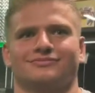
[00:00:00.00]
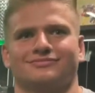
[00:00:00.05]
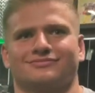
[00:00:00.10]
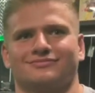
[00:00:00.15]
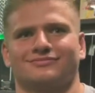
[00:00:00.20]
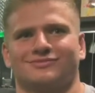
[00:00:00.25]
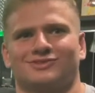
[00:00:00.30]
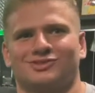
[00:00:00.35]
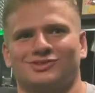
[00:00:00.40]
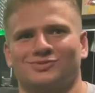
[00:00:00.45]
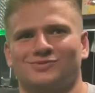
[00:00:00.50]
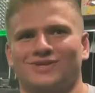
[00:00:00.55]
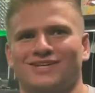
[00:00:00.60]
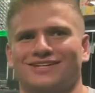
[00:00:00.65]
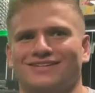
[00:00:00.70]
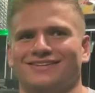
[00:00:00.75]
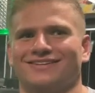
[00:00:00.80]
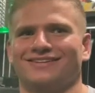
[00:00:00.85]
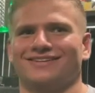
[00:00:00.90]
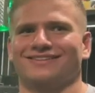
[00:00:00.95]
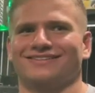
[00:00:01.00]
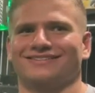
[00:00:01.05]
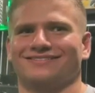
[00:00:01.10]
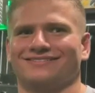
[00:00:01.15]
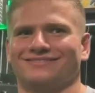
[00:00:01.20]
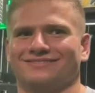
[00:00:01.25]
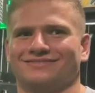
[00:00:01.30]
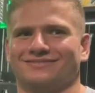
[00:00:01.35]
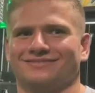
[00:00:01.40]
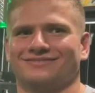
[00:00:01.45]
like, swinging.
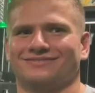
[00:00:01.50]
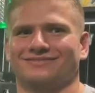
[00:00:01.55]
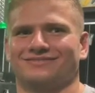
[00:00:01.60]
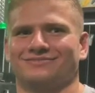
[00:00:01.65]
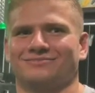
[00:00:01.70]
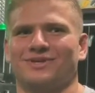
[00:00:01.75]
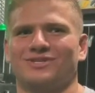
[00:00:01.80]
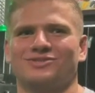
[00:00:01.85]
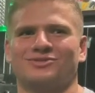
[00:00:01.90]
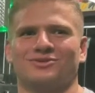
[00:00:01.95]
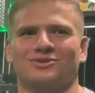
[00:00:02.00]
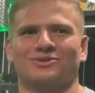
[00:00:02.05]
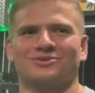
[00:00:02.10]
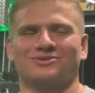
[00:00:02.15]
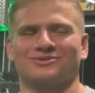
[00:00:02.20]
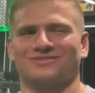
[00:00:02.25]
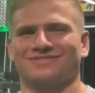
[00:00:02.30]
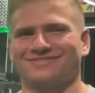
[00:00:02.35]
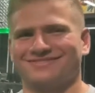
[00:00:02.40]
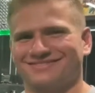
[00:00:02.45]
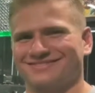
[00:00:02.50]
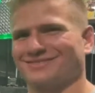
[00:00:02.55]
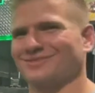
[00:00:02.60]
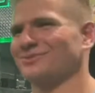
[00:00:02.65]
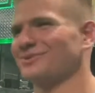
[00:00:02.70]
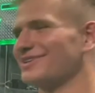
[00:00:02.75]
Mason Arnold, swinging.